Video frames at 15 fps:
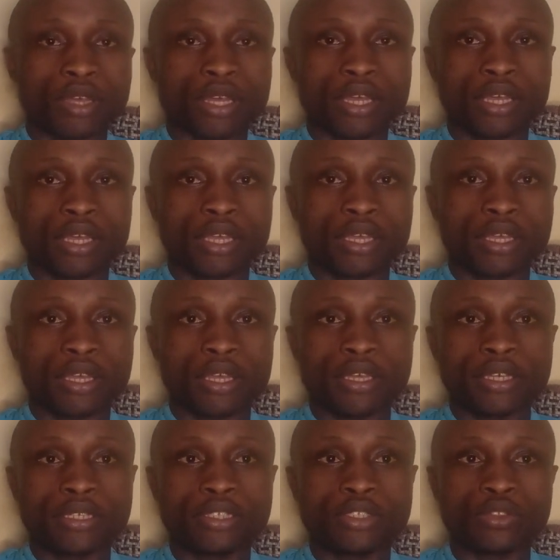
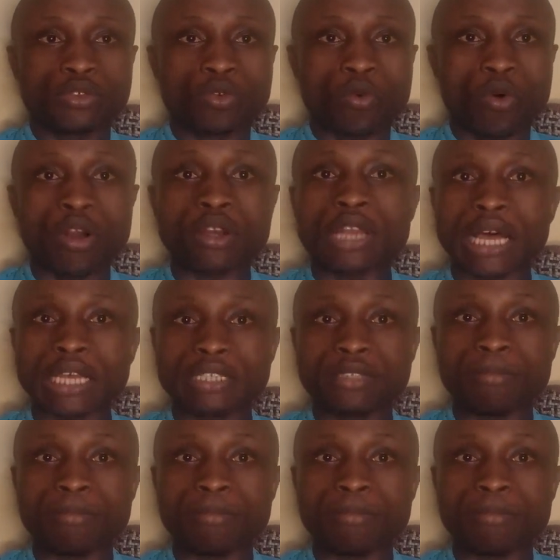is what has